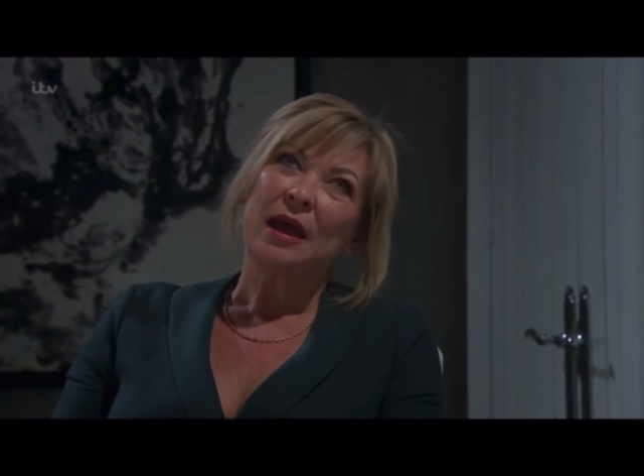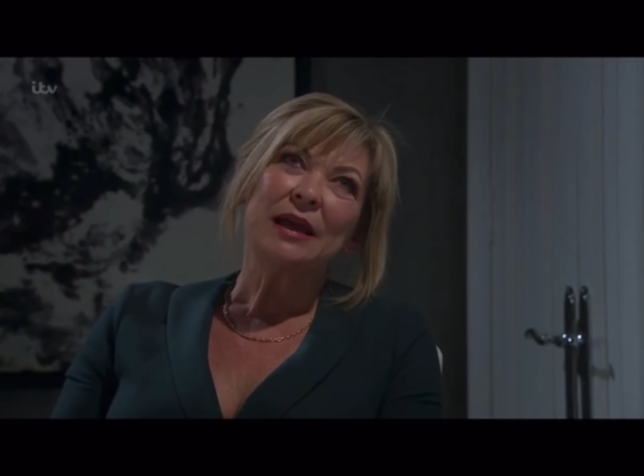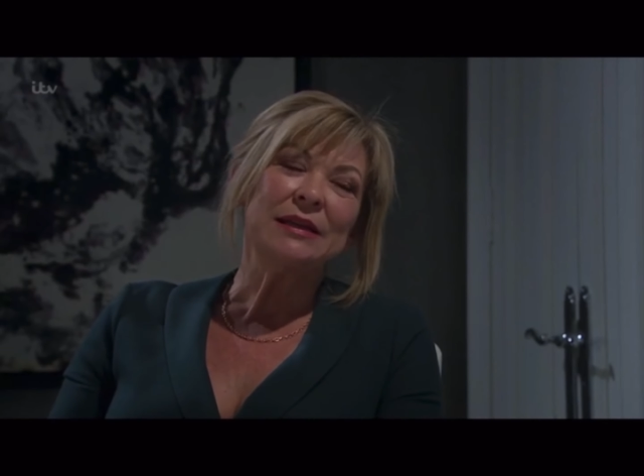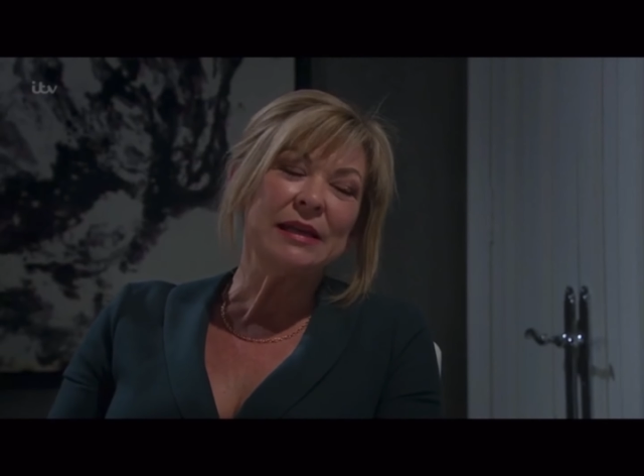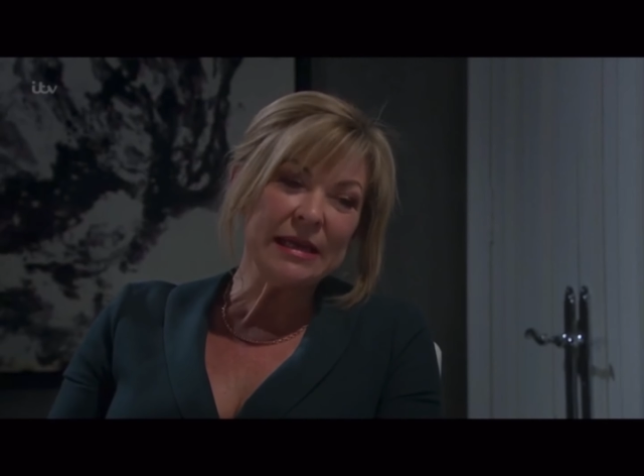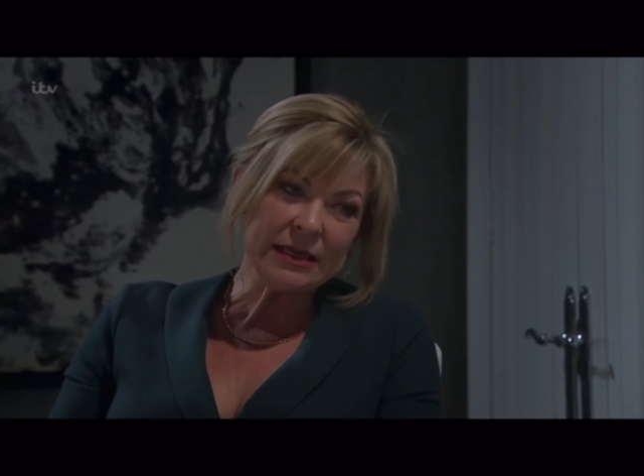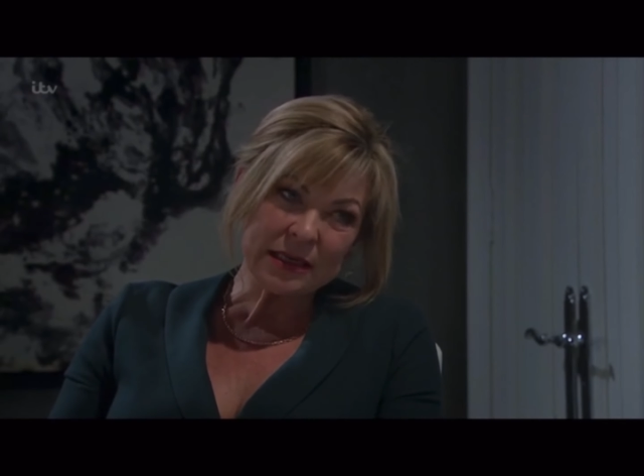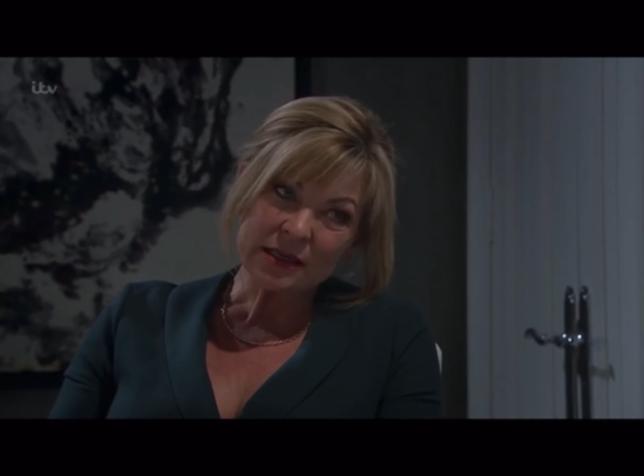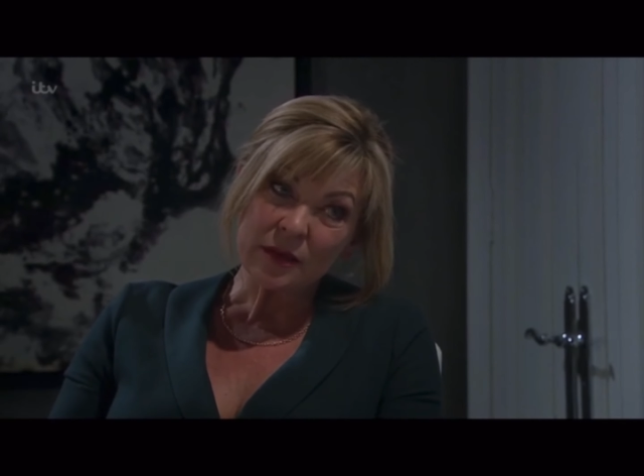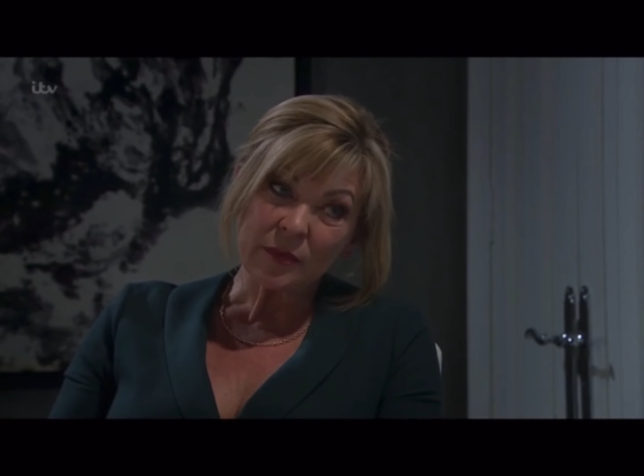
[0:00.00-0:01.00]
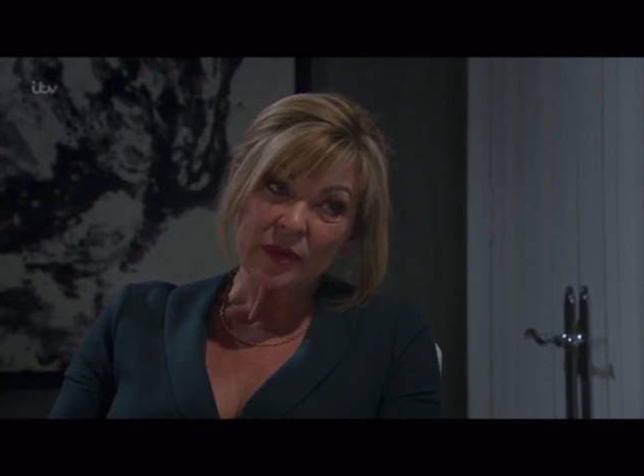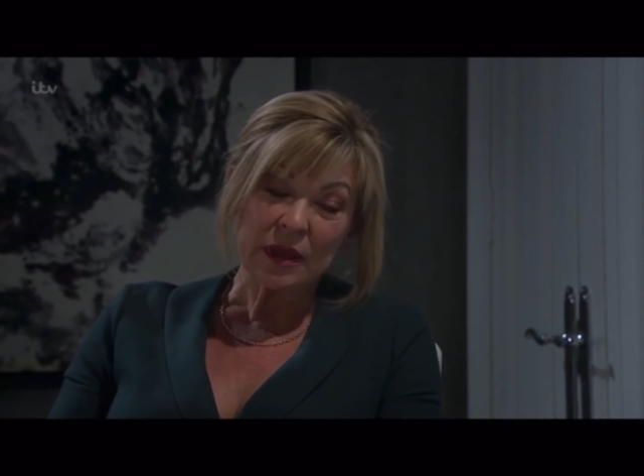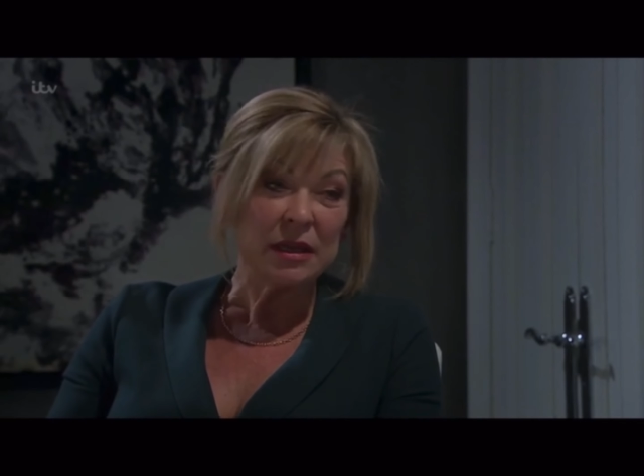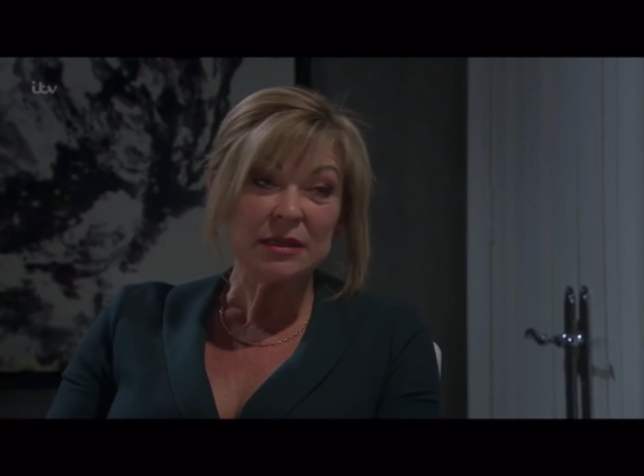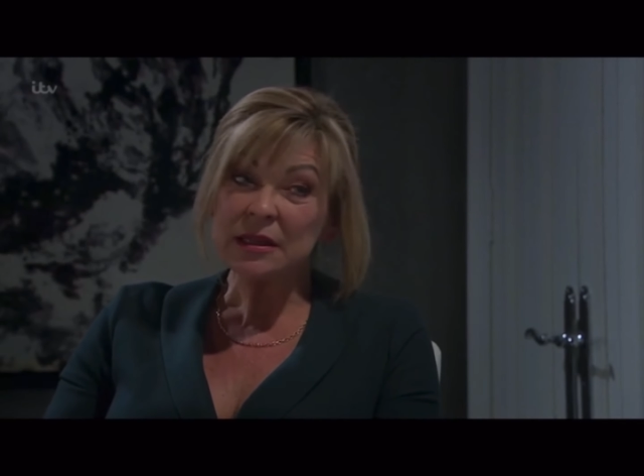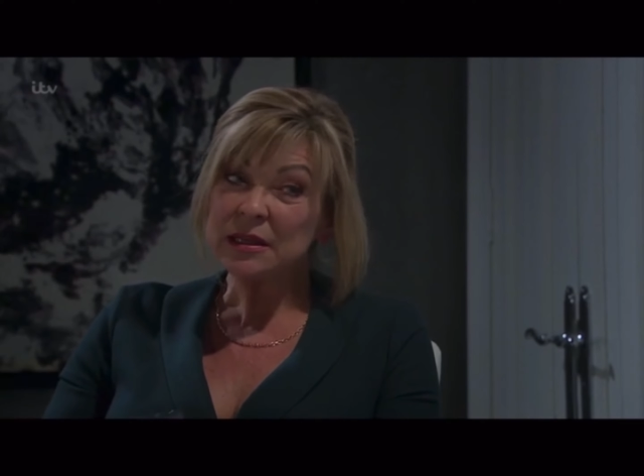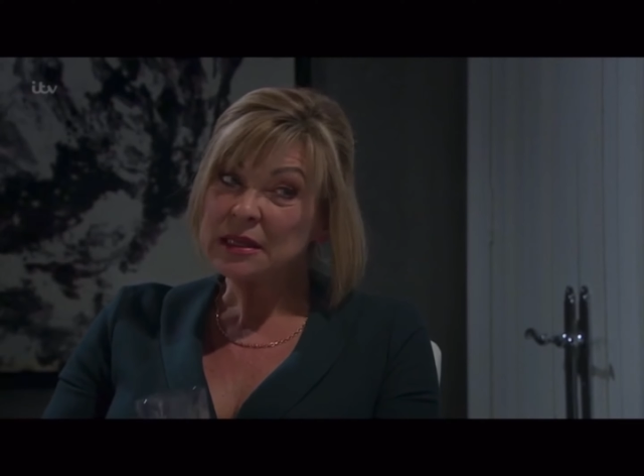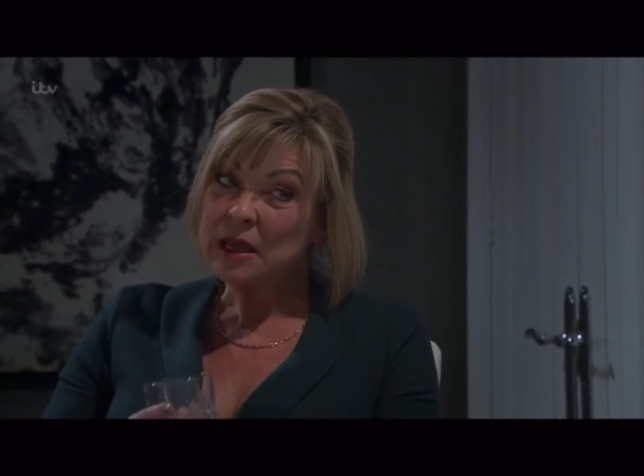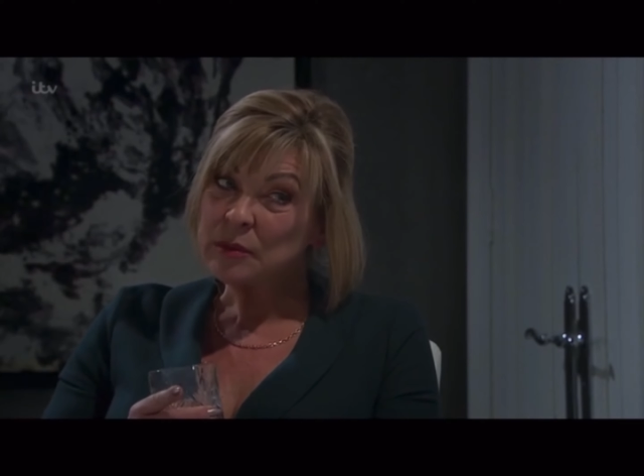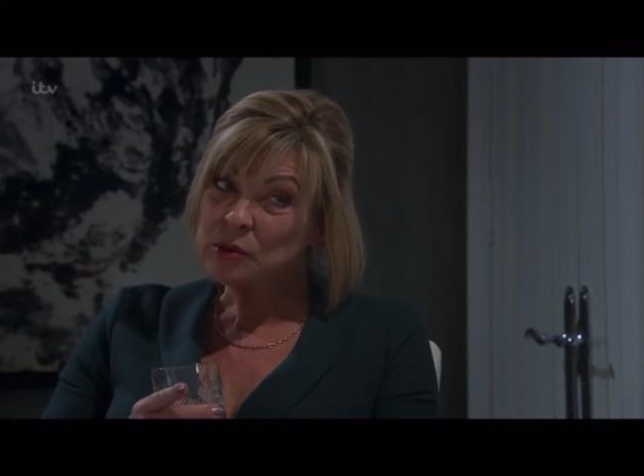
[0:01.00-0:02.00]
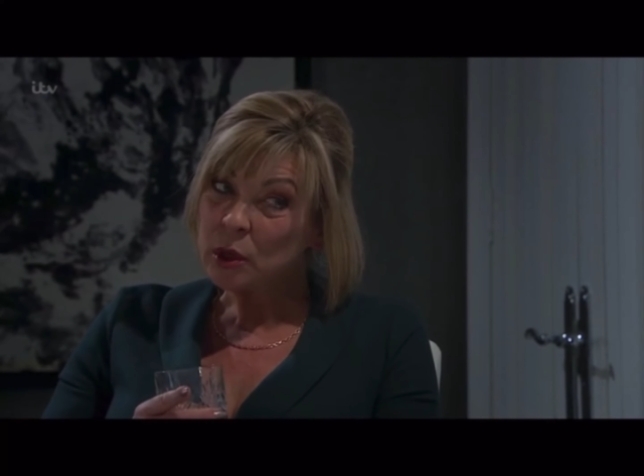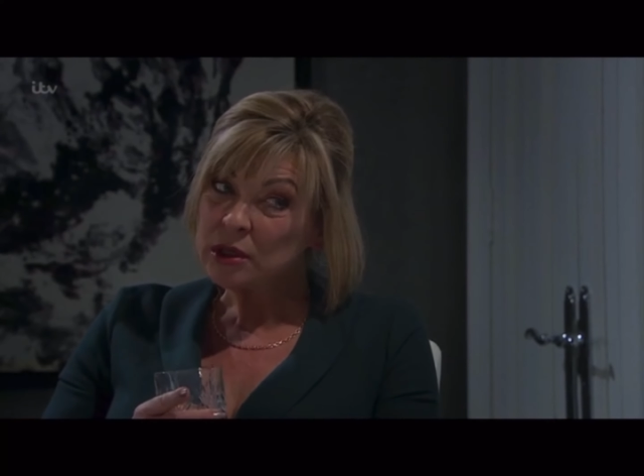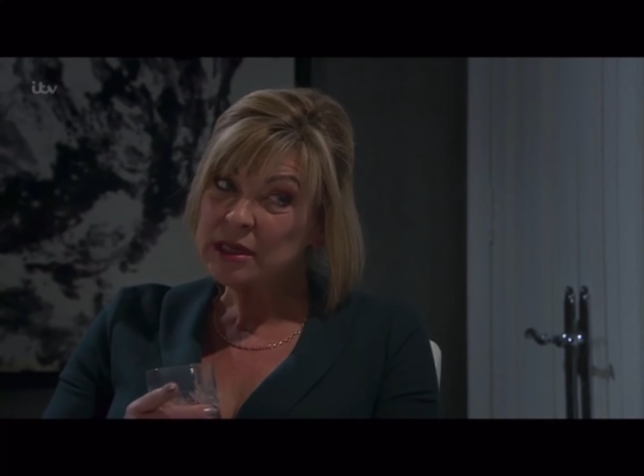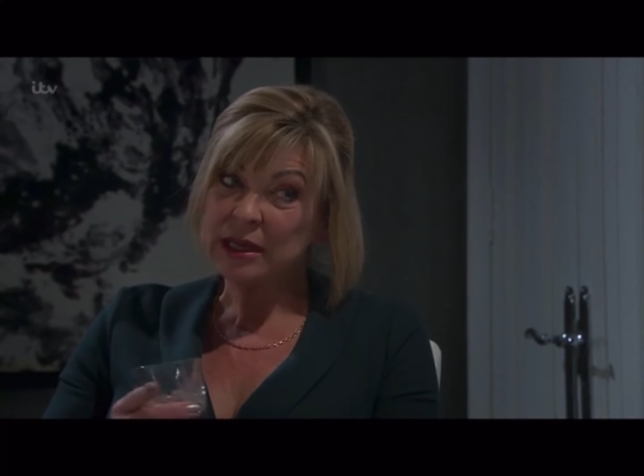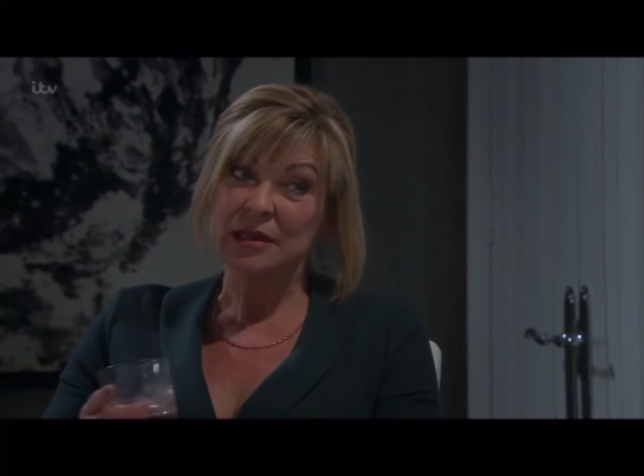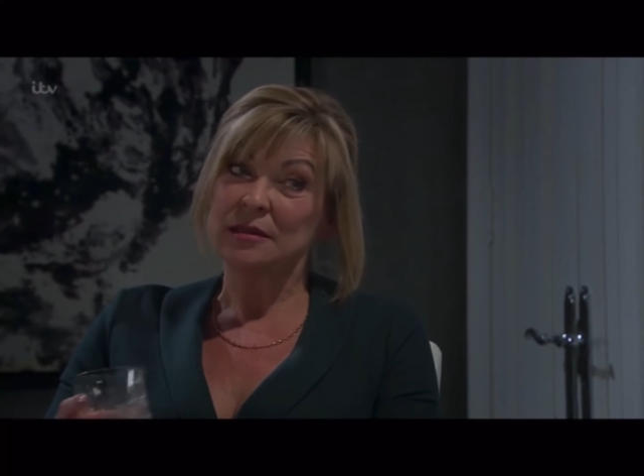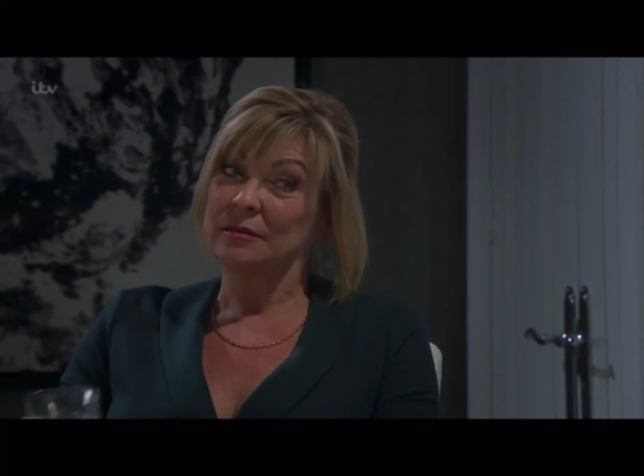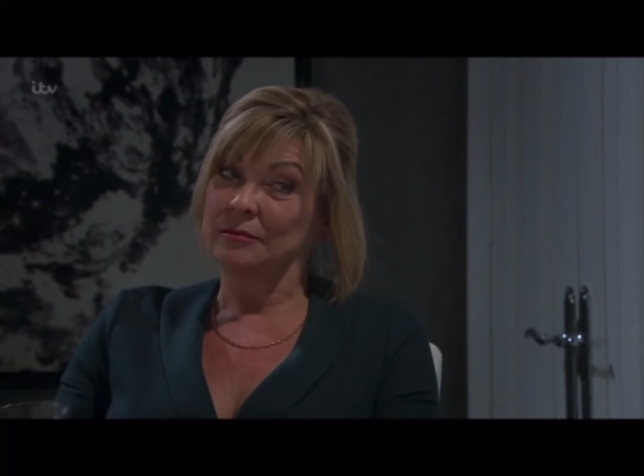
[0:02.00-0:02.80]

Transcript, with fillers: needing something isn't the same as wanting it.